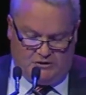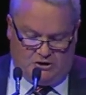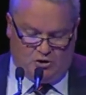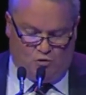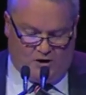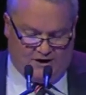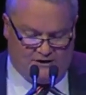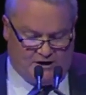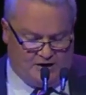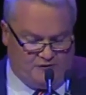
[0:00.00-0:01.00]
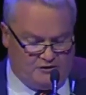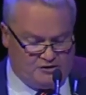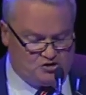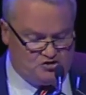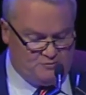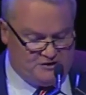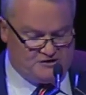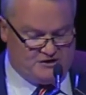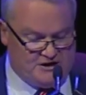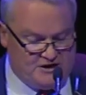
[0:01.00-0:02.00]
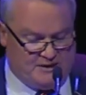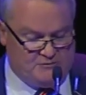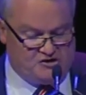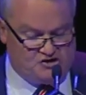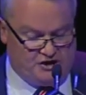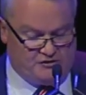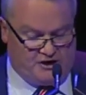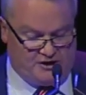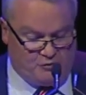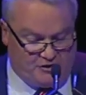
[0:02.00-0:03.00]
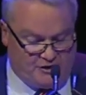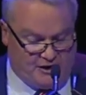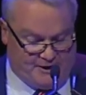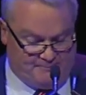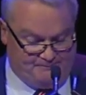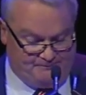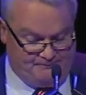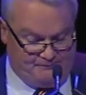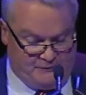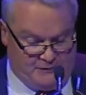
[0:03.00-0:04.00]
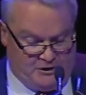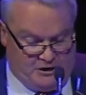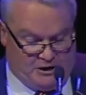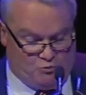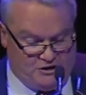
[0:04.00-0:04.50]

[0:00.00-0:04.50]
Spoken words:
There does need to be a change, an adjustment, not a revolution, but an adjustment